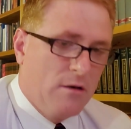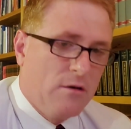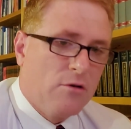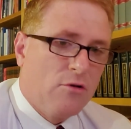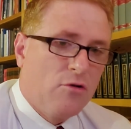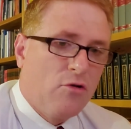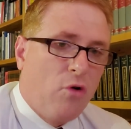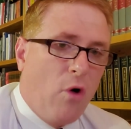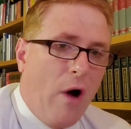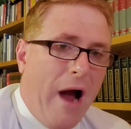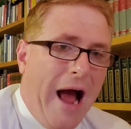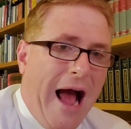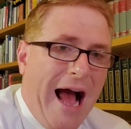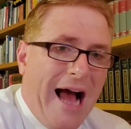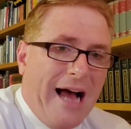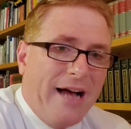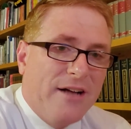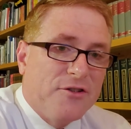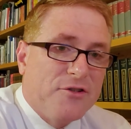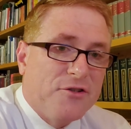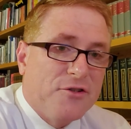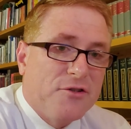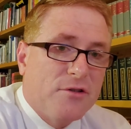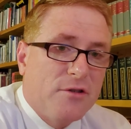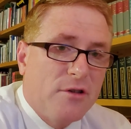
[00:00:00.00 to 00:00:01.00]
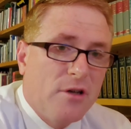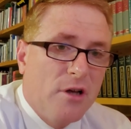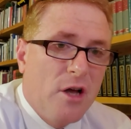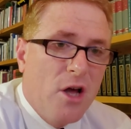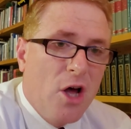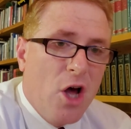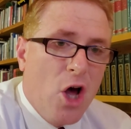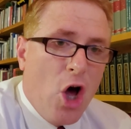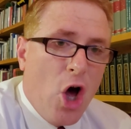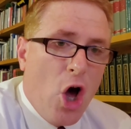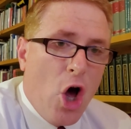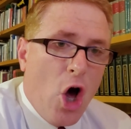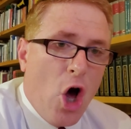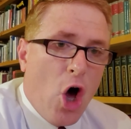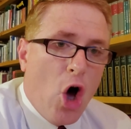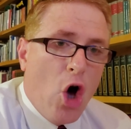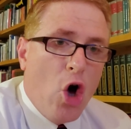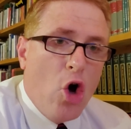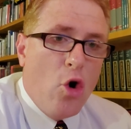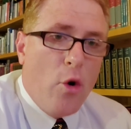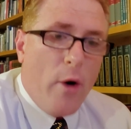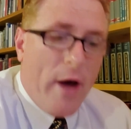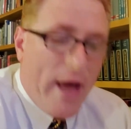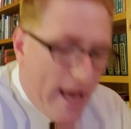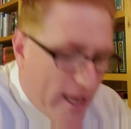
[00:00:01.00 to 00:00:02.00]
Christ,
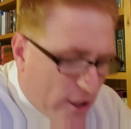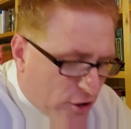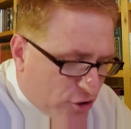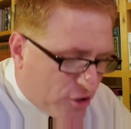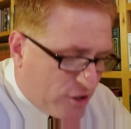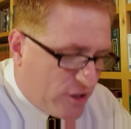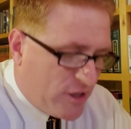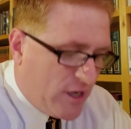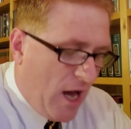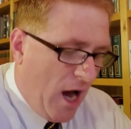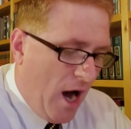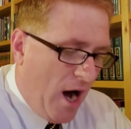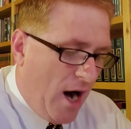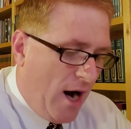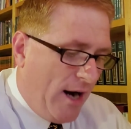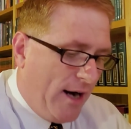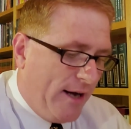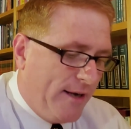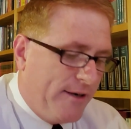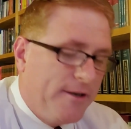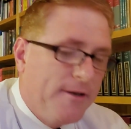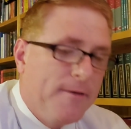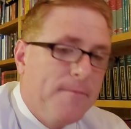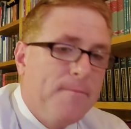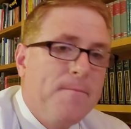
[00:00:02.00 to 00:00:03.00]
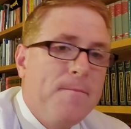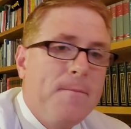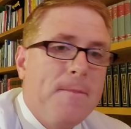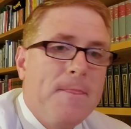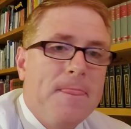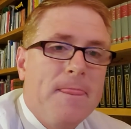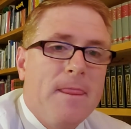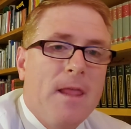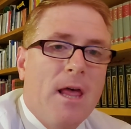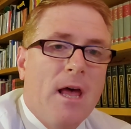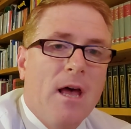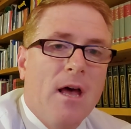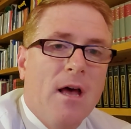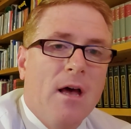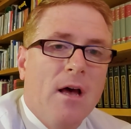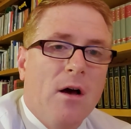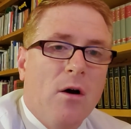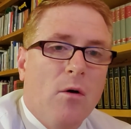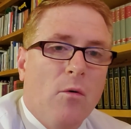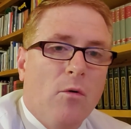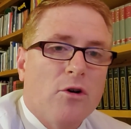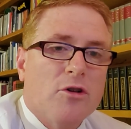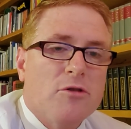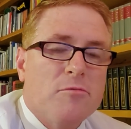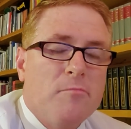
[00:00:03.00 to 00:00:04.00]
who is God,
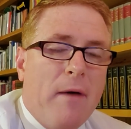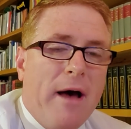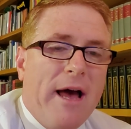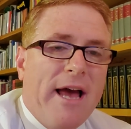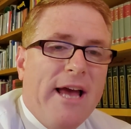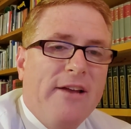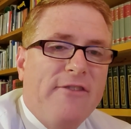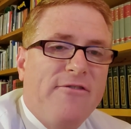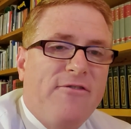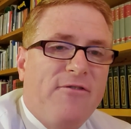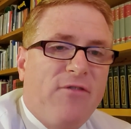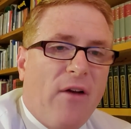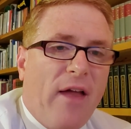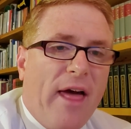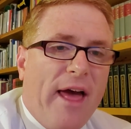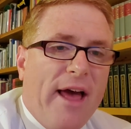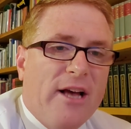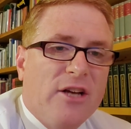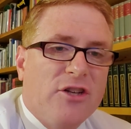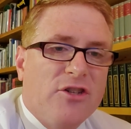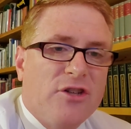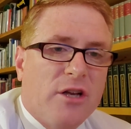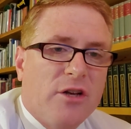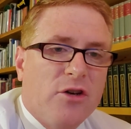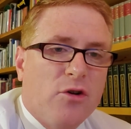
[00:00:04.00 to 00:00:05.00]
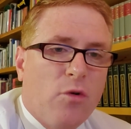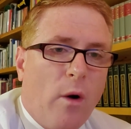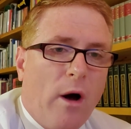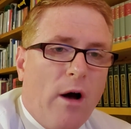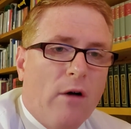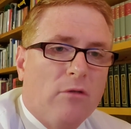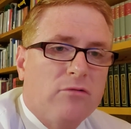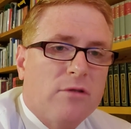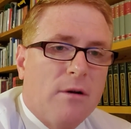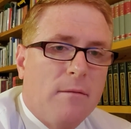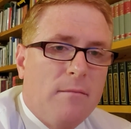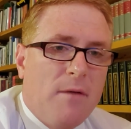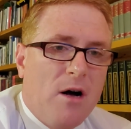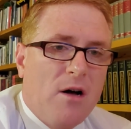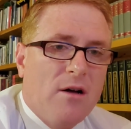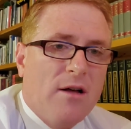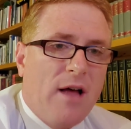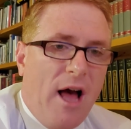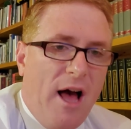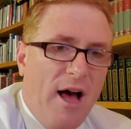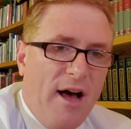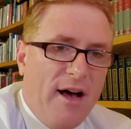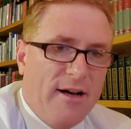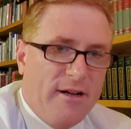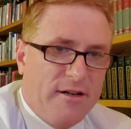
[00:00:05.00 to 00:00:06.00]
was made flesh and dwelt among
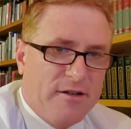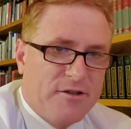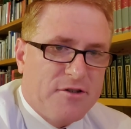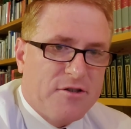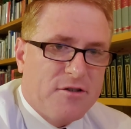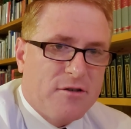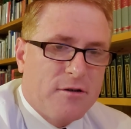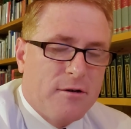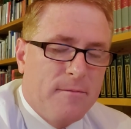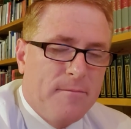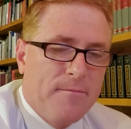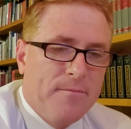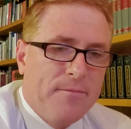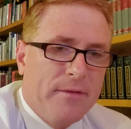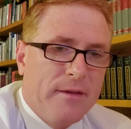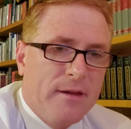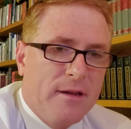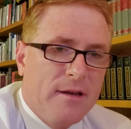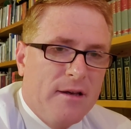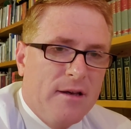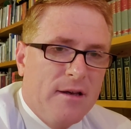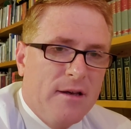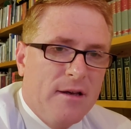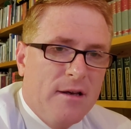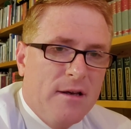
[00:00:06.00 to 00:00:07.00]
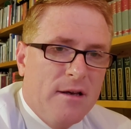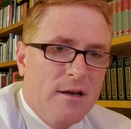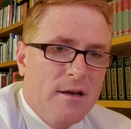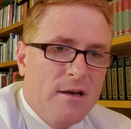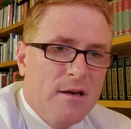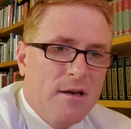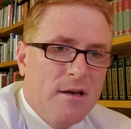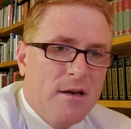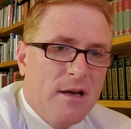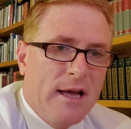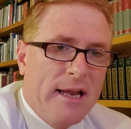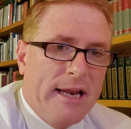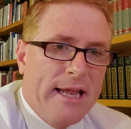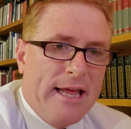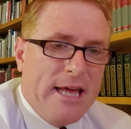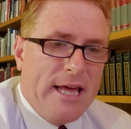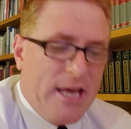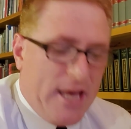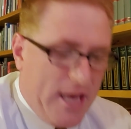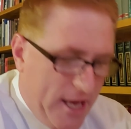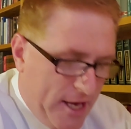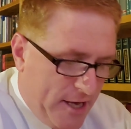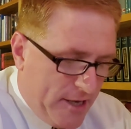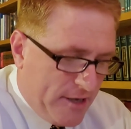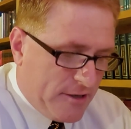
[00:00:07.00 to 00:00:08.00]
us. And
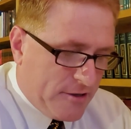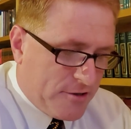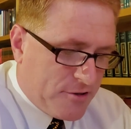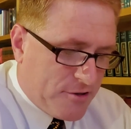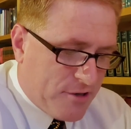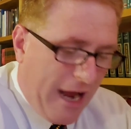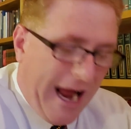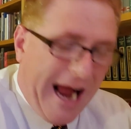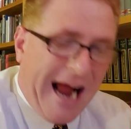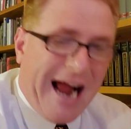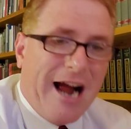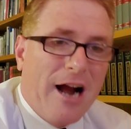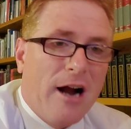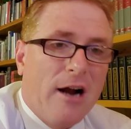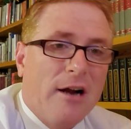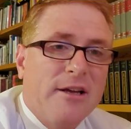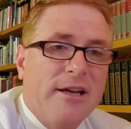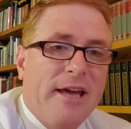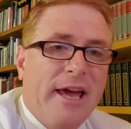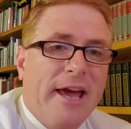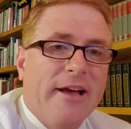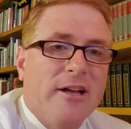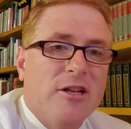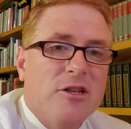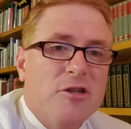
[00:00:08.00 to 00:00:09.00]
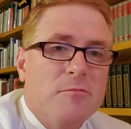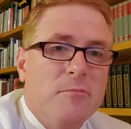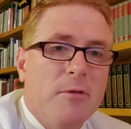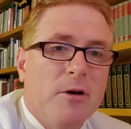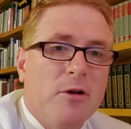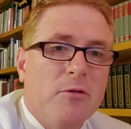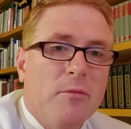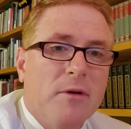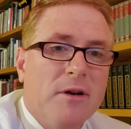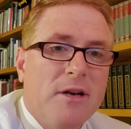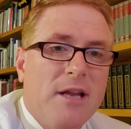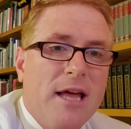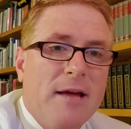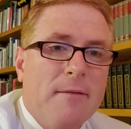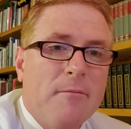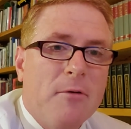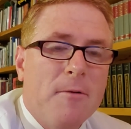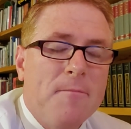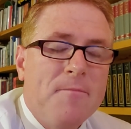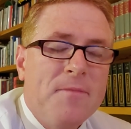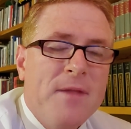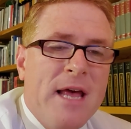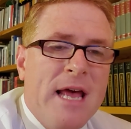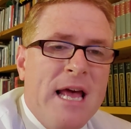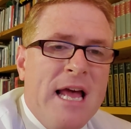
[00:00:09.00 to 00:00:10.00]
he is our kinsman
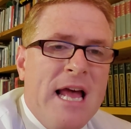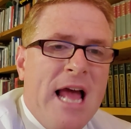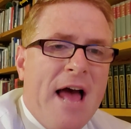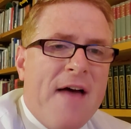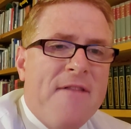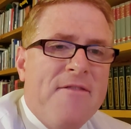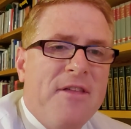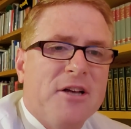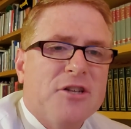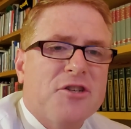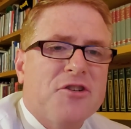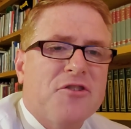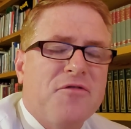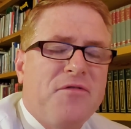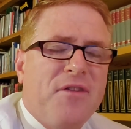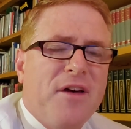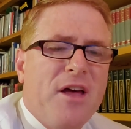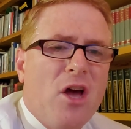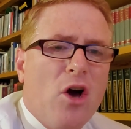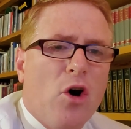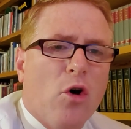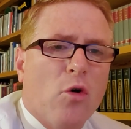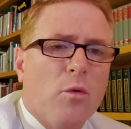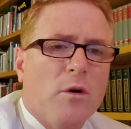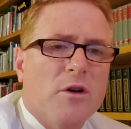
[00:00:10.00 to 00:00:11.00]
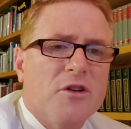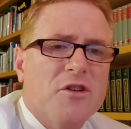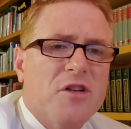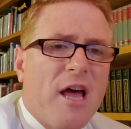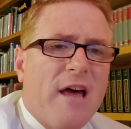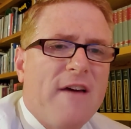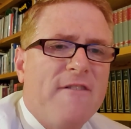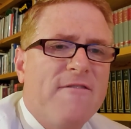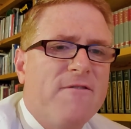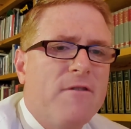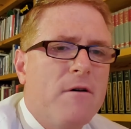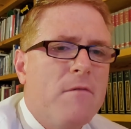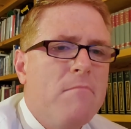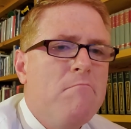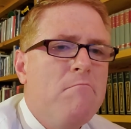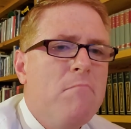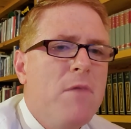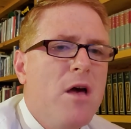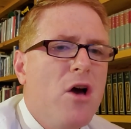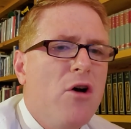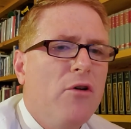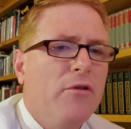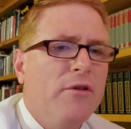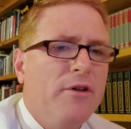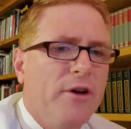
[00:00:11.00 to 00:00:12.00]
redeemer. And this field was a
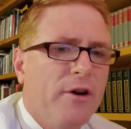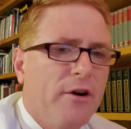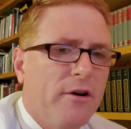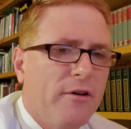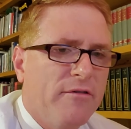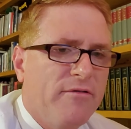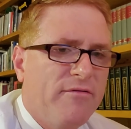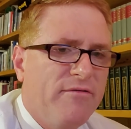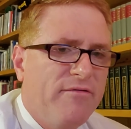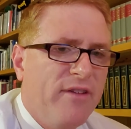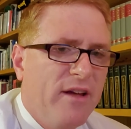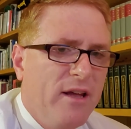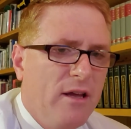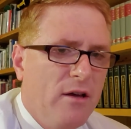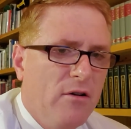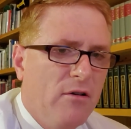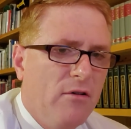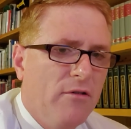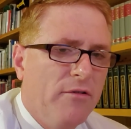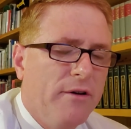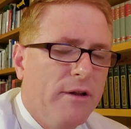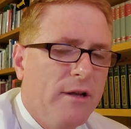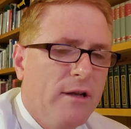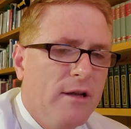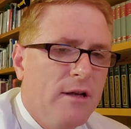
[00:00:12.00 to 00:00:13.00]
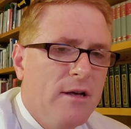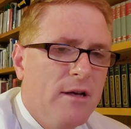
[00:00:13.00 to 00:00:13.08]
familiar field